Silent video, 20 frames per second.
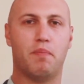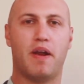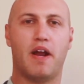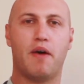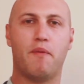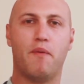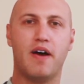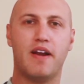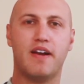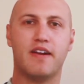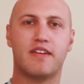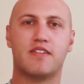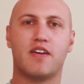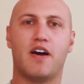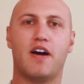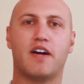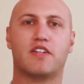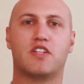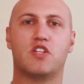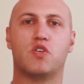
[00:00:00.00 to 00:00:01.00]
but I wanted to
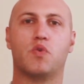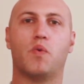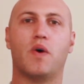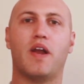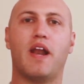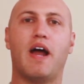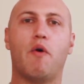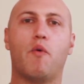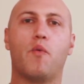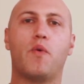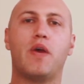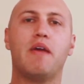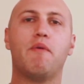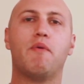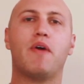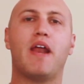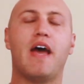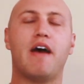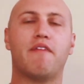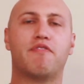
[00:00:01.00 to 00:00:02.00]
talk to you what we
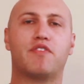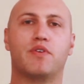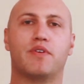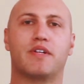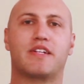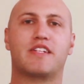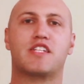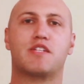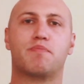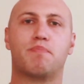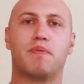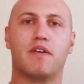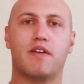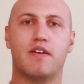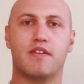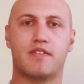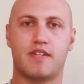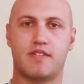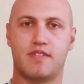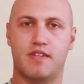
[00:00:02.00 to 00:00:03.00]
would have to
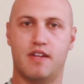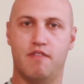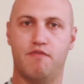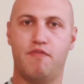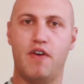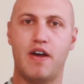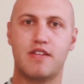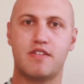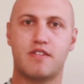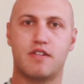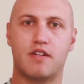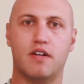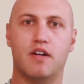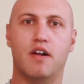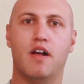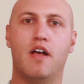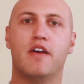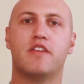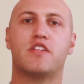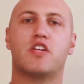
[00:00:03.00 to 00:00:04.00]
experience as an
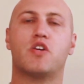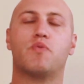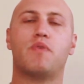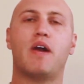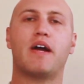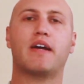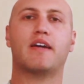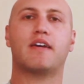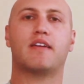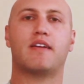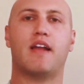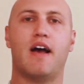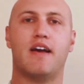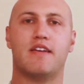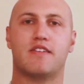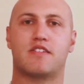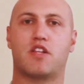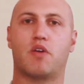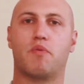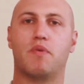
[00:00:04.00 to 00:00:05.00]
investor to
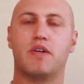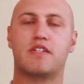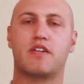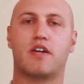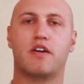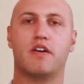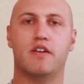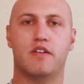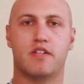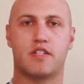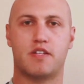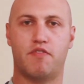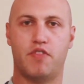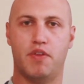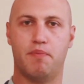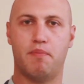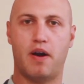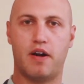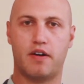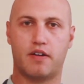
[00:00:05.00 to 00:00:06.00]
recognize the returns of
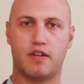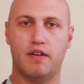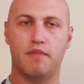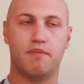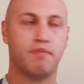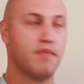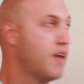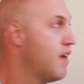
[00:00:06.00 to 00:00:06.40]
the market.